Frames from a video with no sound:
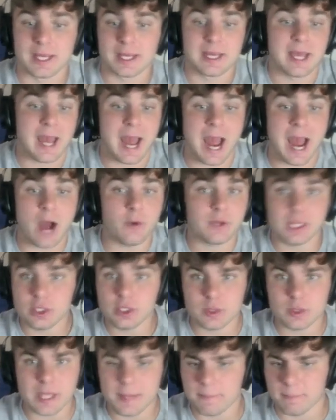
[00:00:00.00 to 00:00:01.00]
How can you
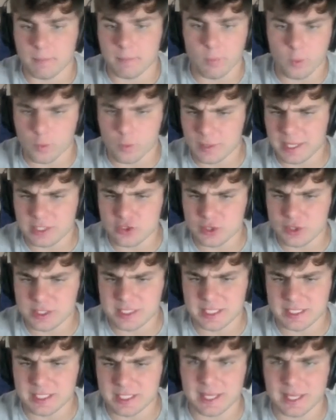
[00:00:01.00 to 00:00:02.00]
get more entries
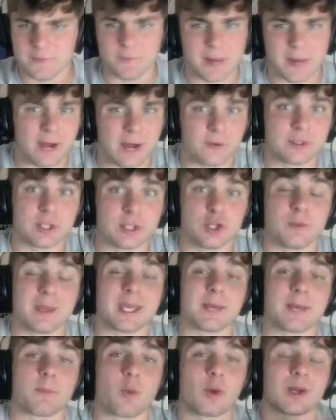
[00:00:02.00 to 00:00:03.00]
into the giveaway? How can you make it
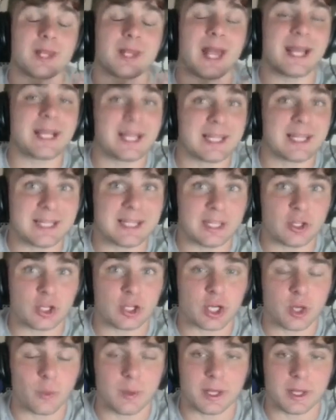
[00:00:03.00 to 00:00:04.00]
more likely that you're going
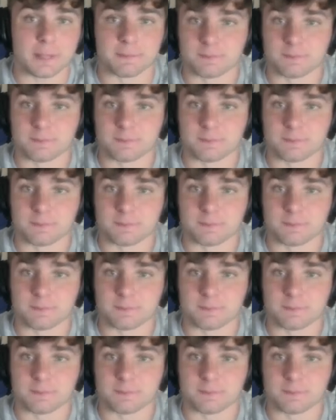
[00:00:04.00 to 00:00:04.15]
to win?